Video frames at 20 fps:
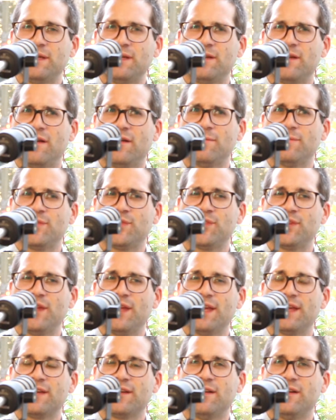it
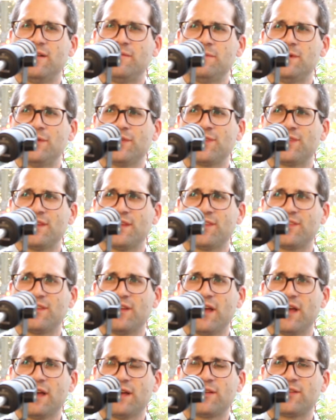becomes like almost
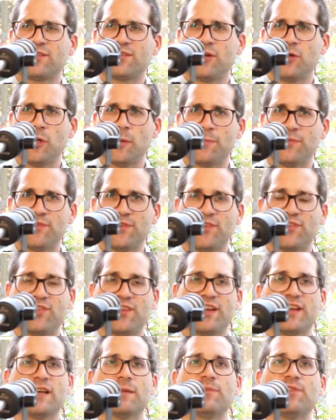this like
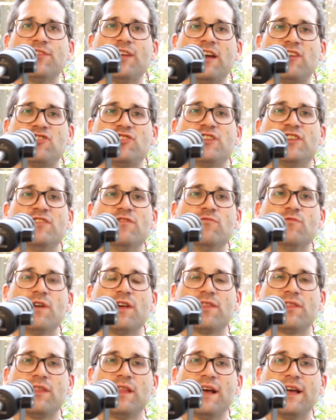solipsistic
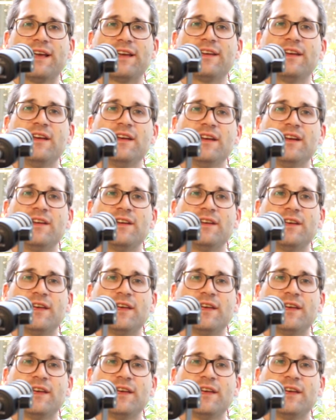obsession with like,